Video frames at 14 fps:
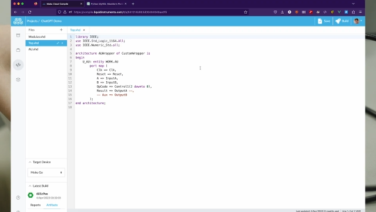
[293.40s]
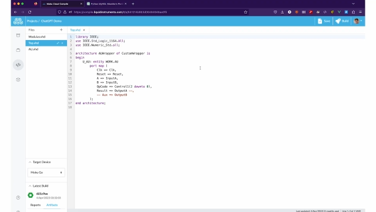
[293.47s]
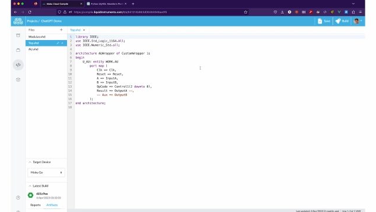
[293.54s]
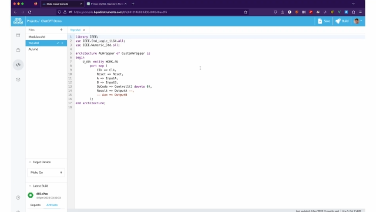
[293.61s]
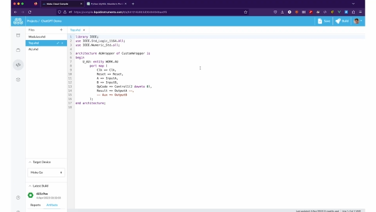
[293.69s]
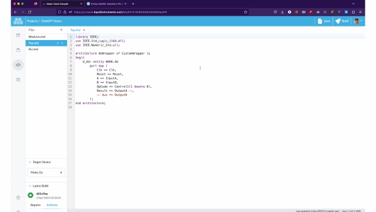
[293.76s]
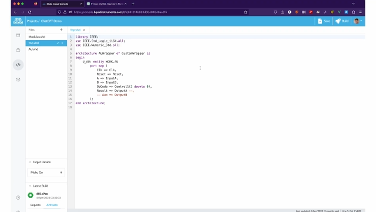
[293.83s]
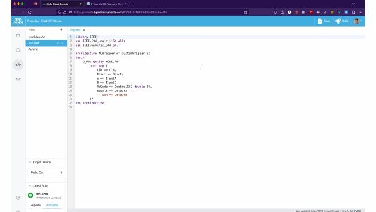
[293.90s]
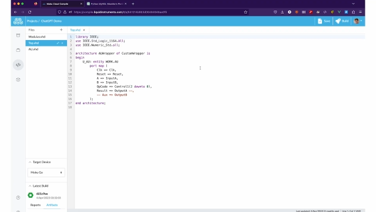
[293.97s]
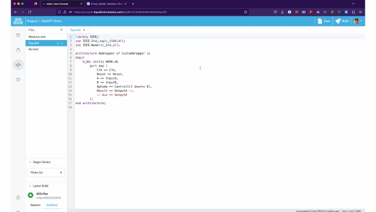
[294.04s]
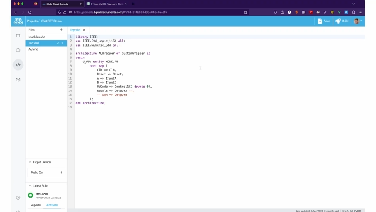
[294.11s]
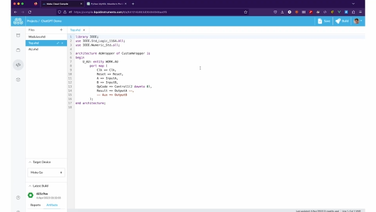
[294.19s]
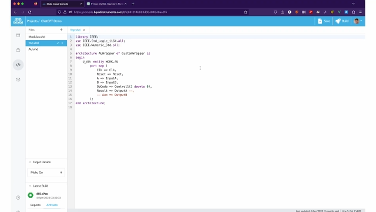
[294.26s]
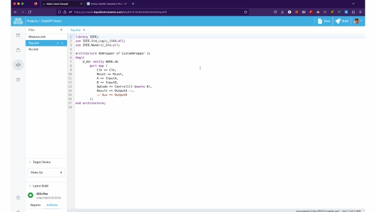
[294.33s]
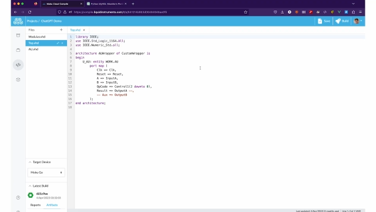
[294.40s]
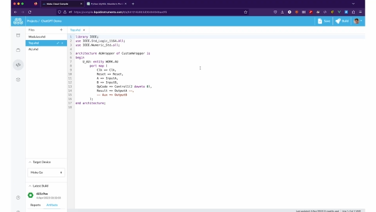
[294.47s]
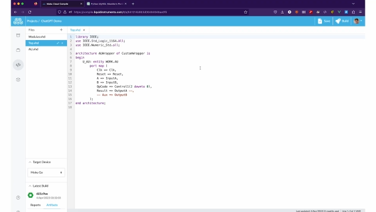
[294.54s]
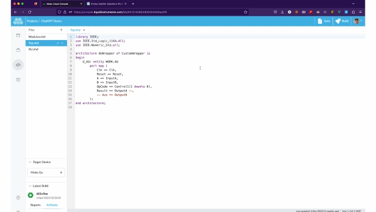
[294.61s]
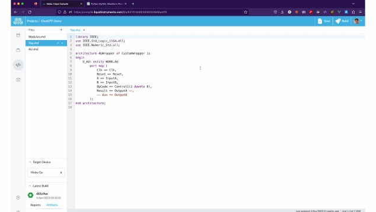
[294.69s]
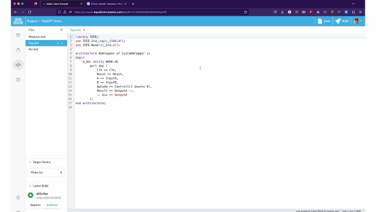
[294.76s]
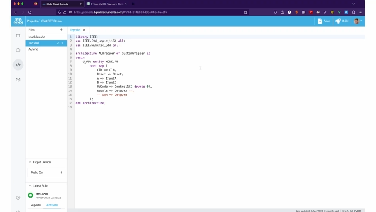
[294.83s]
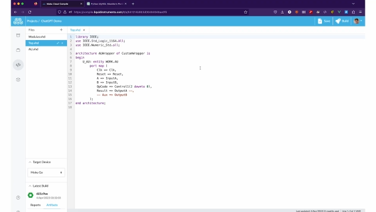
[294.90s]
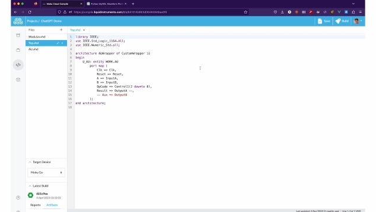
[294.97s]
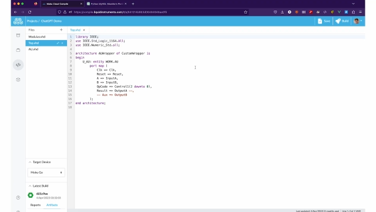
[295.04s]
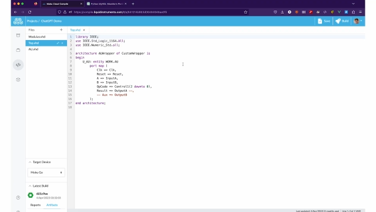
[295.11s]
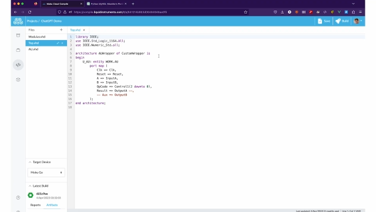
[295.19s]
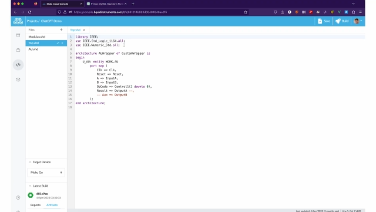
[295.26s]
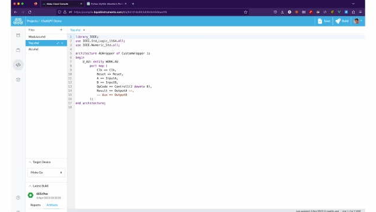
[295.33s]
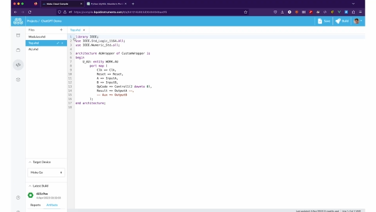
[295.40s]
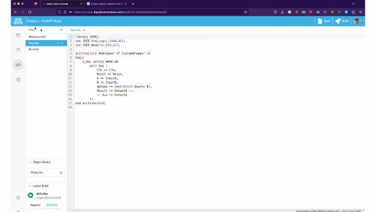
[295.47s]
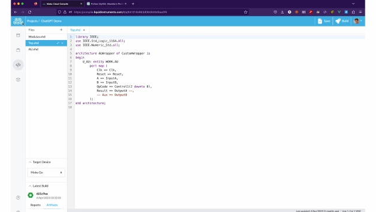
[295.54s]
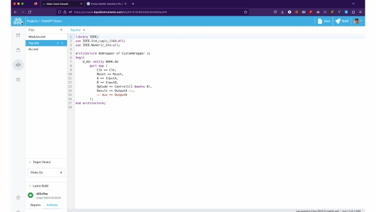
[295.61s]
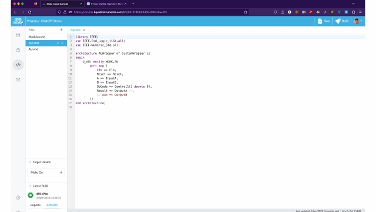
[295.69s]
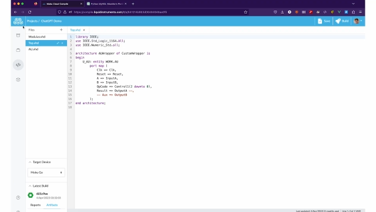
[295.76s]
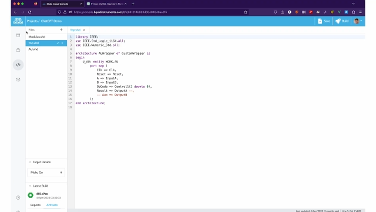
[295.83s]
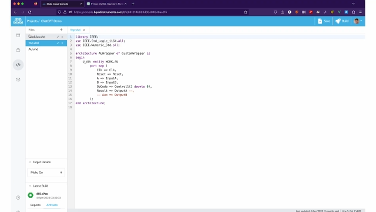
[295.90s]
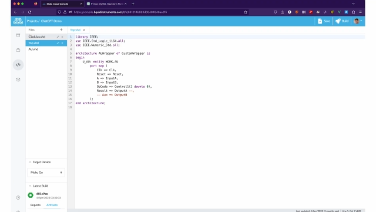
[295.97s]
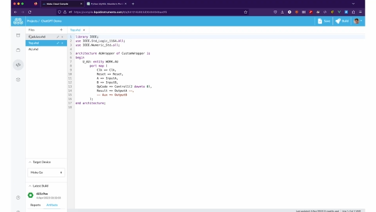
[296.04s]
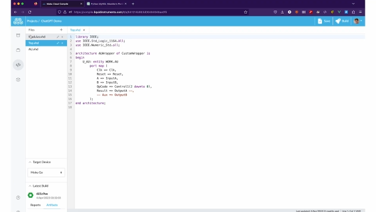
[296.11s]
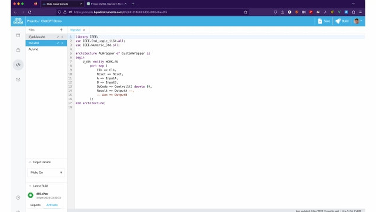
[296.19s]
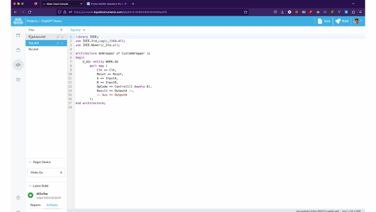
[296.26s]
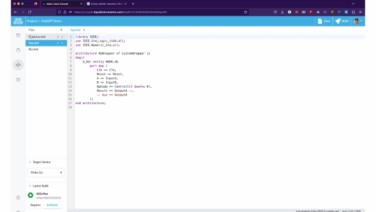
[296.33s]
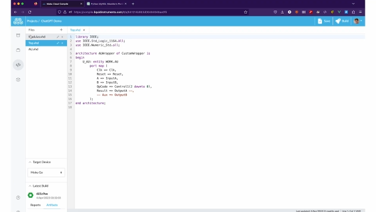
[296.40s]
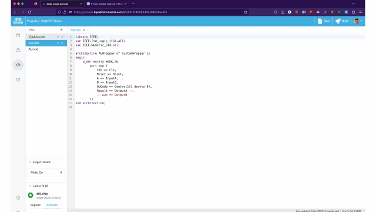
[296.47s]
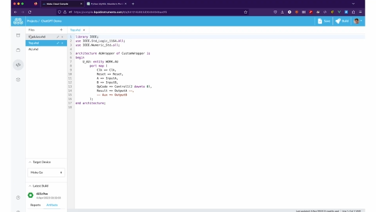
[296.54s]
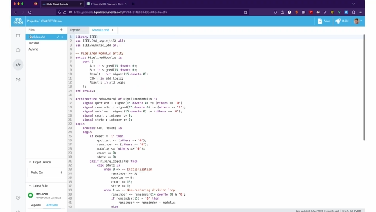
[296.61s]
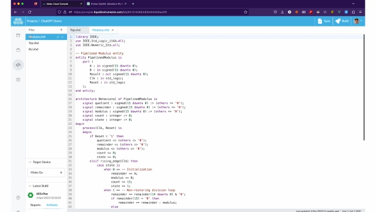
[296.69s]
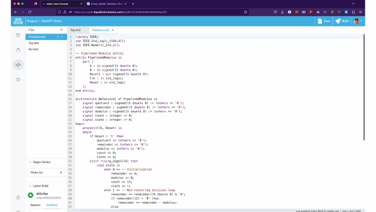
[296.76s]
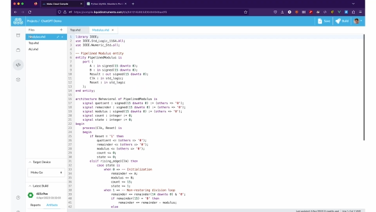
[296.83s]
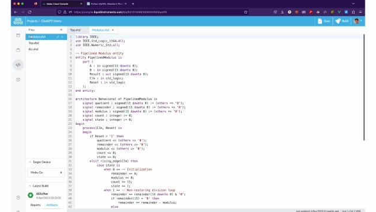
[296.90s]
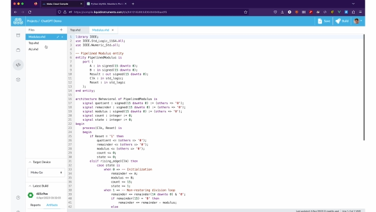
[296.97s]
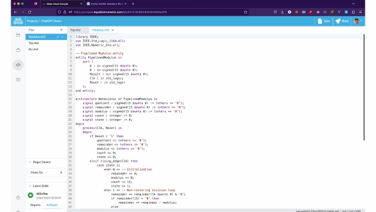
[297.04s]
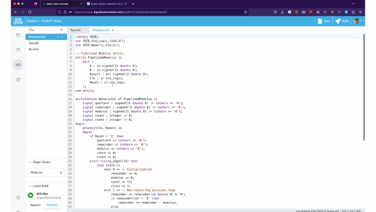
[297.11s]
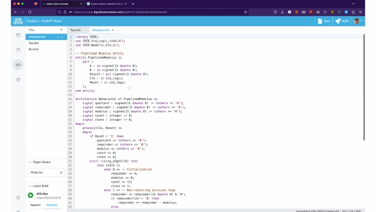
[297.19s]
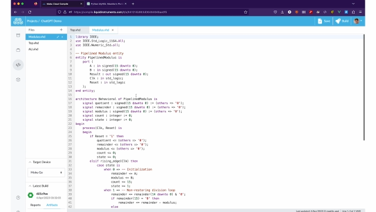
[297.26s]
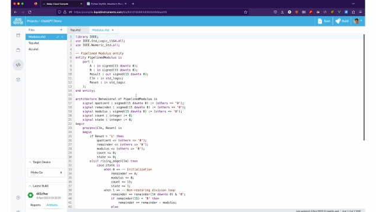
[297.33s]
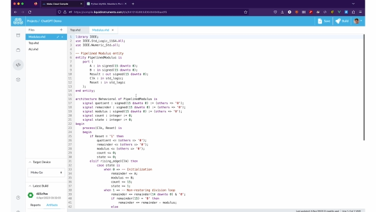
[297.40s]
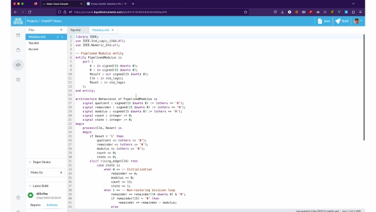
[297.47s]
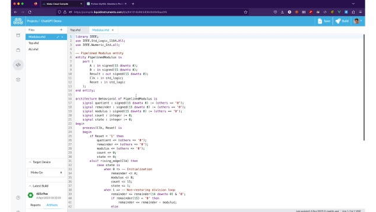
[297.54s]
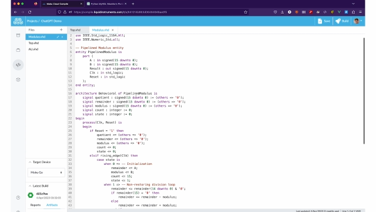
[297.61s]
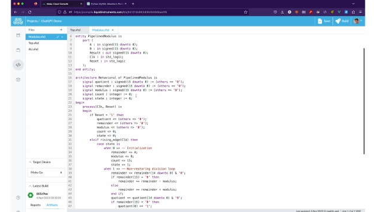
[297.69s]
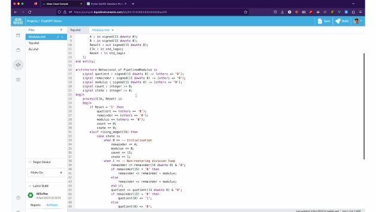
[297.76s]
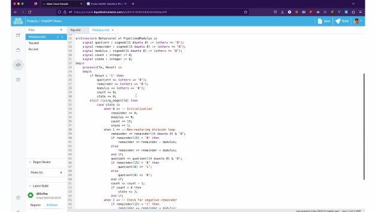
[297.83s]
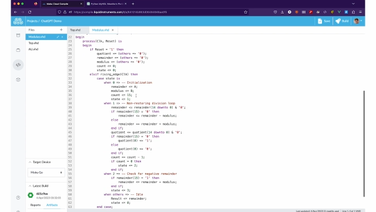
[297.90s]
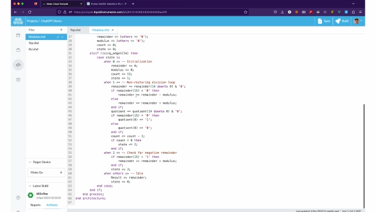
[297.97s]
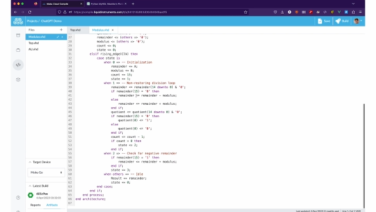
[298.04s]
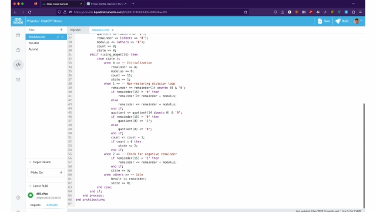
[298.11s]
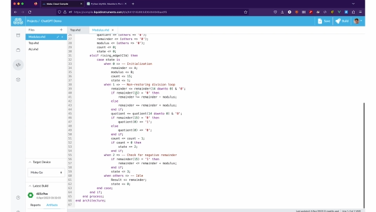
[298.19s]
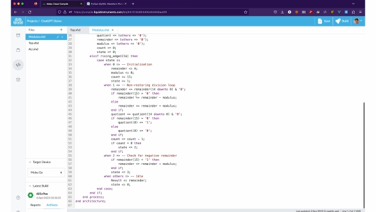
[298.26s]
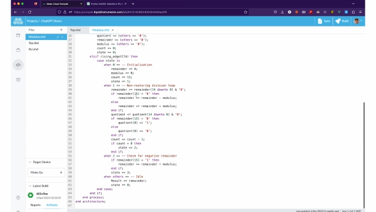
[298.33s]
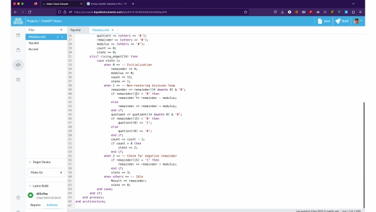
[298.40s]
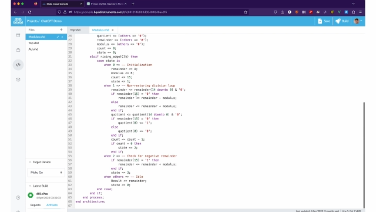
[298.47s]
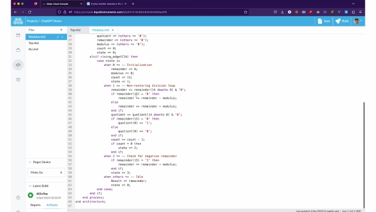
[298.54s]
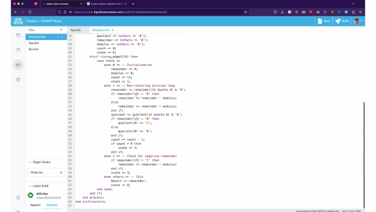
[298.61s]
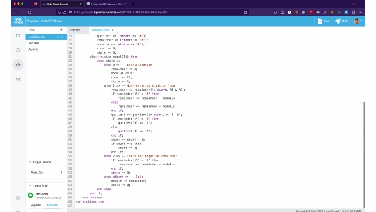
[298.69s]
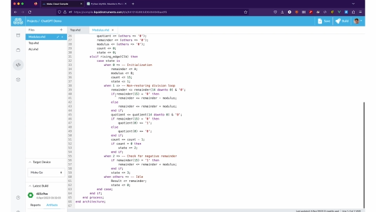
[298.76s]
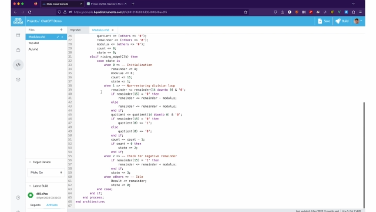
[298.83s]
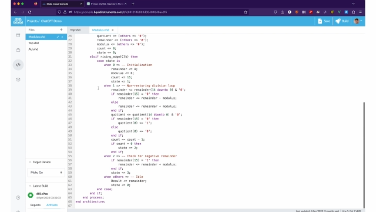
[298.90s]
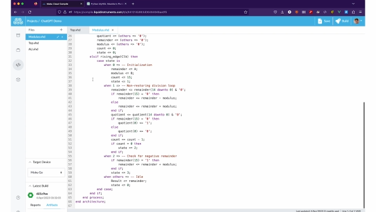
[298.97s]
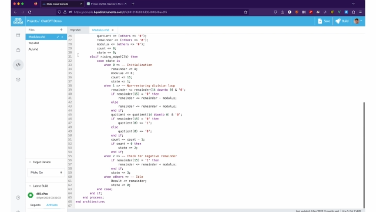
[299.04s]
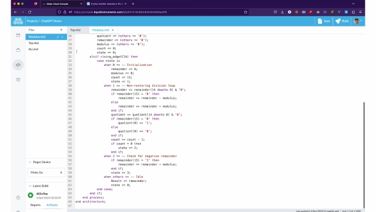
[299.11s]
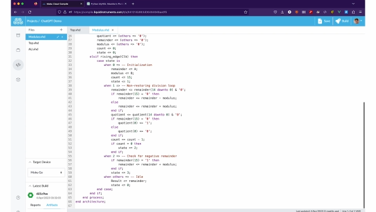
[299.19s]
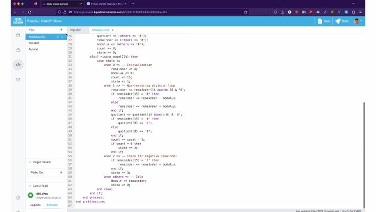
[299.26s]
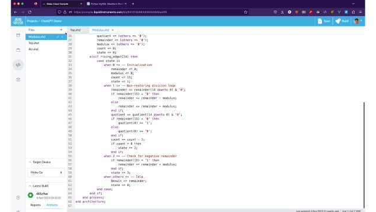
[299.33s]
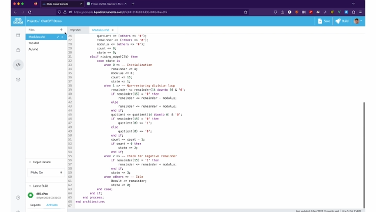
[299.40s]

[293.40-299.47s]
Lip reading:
No face is visible, so there are no lips to read.